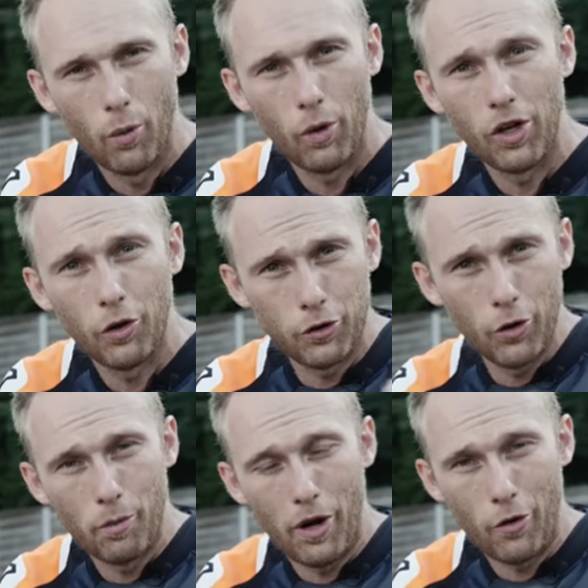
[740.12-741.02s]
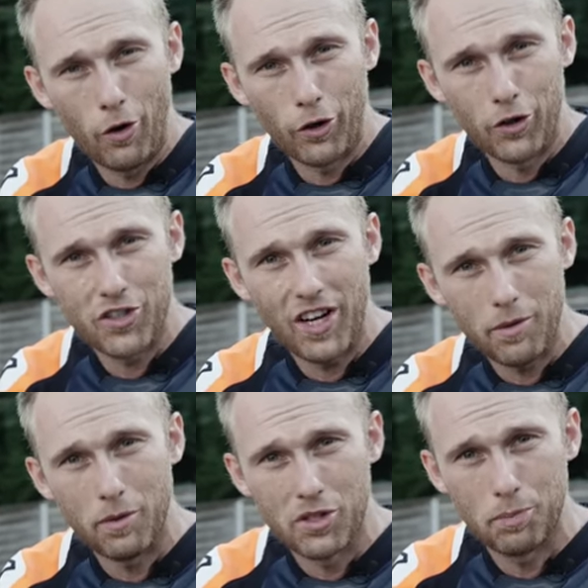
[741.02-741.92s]
Without you, my rockers,
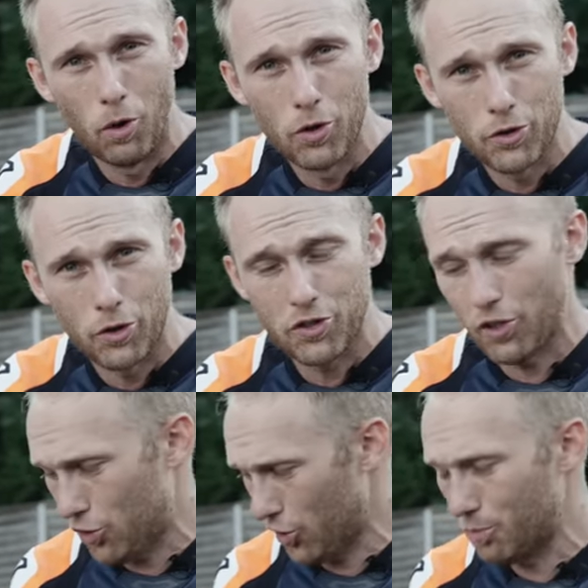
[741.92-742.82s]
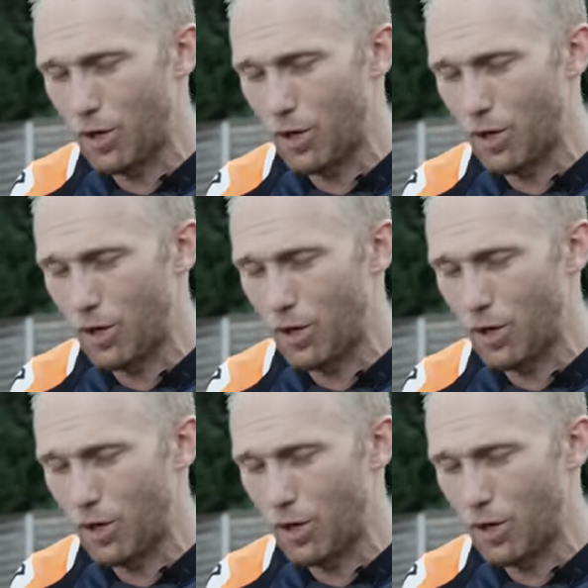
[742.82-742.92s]
and my sponsors such as